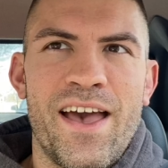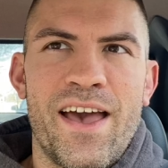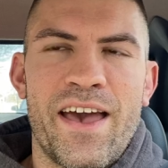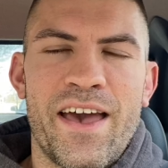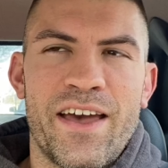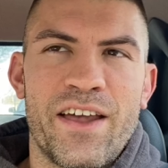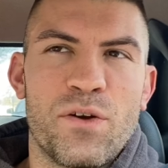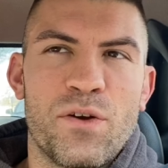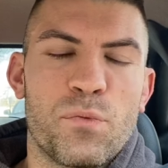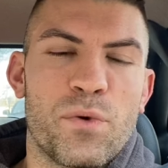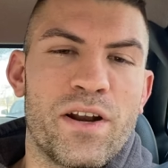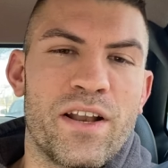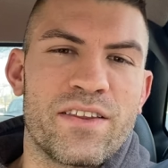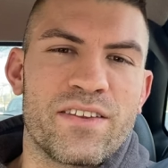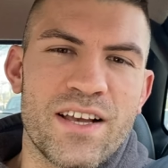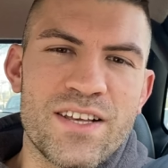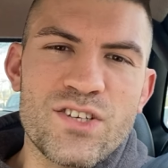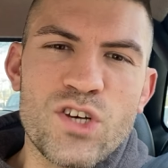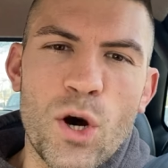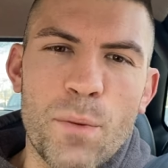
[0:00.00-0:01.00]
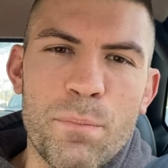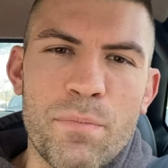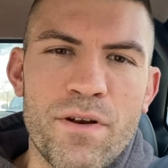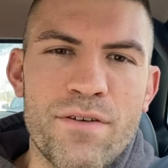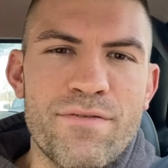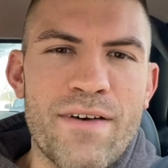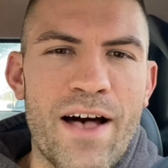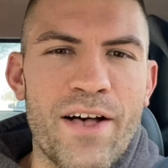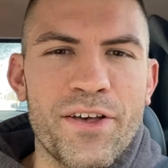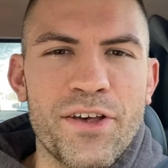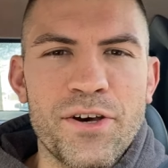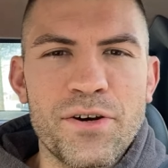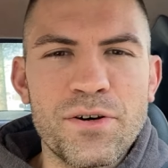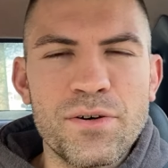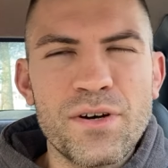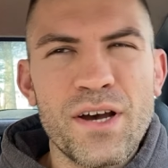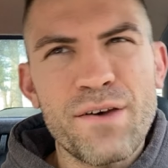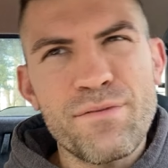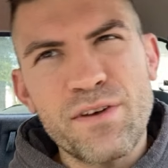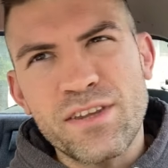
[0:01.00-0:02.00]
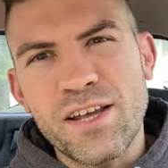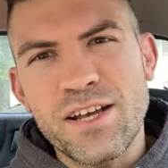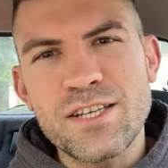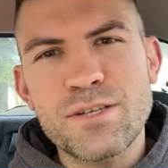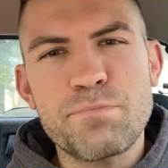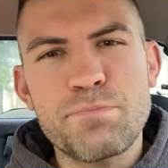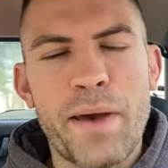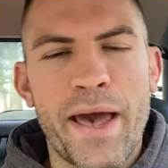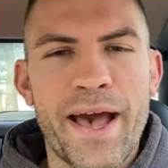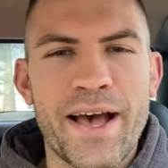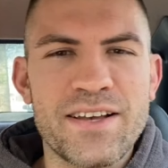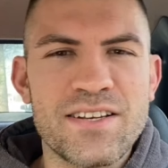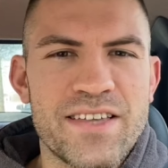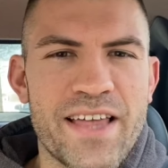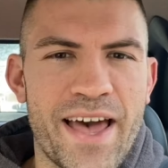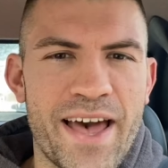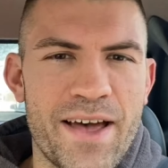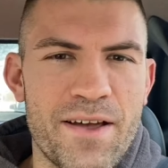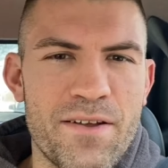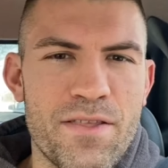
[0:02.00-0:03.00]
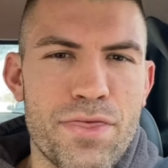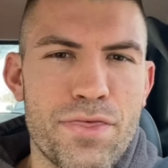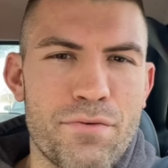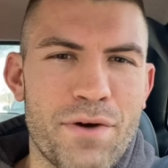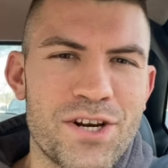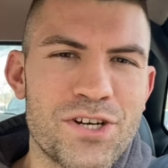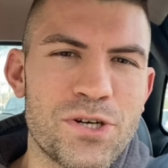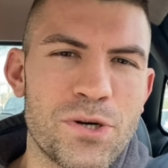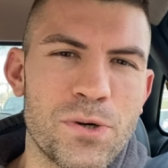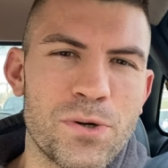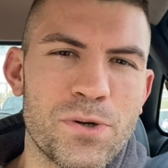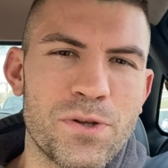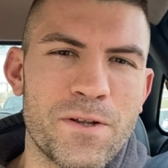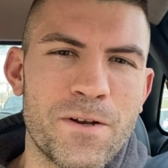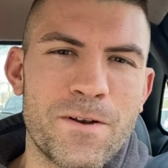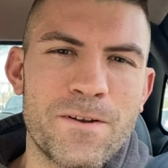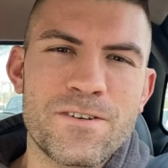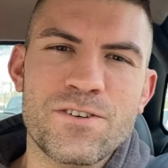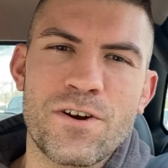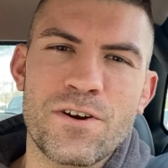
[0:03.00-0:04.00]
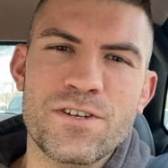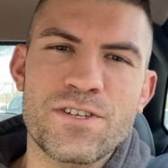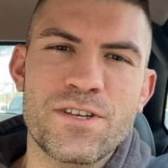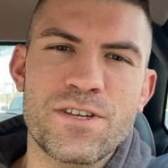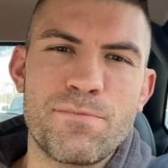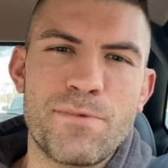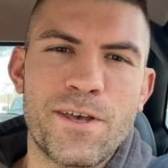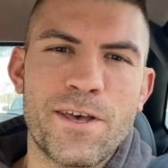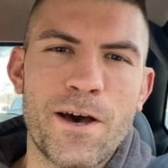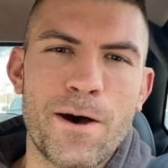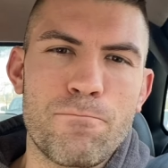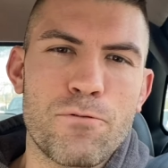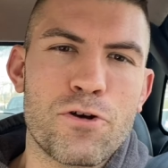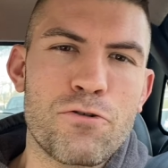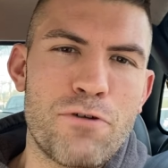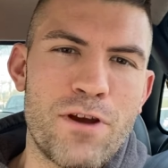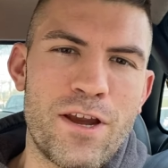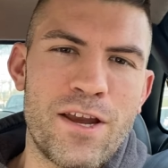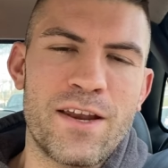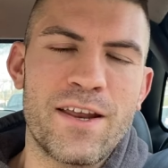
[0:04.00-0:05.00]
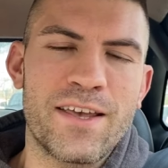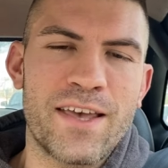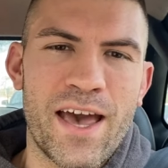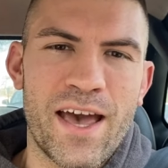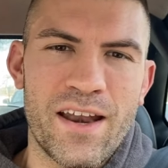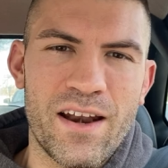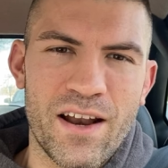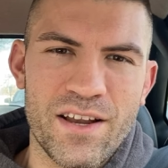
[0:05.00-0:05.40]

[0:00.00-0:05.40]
And when it does go up in value, if it does pass that threshold and starts to become green again,